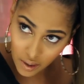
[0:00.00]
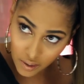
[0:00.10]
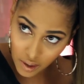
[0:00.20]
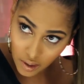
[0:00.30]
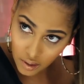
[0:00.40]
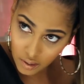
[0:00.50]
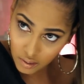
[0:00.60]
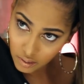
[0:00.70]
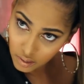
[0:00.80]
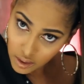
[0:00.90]
How can I smell
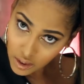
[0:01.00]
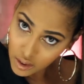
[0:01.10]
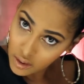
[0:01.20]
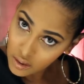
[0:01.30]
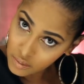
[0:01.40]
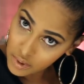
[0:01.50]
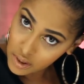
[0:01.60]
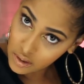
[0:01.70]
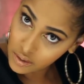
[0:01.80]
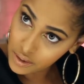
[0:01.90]
it? How can I smell it? I'm
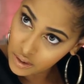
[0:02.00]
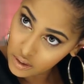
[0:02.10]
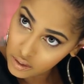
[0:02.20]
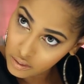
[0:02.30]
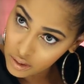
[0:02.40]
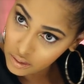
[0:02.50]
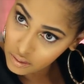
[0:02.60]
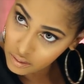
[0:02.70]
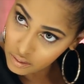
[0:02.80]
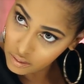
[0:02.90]
serious,
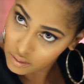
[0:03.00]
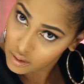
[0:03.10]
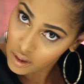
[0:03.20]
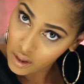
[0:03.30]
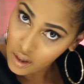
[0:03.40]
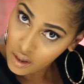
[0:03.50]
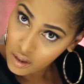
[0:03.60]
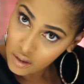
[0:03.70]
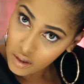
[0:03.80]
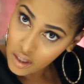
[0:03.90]
y'all.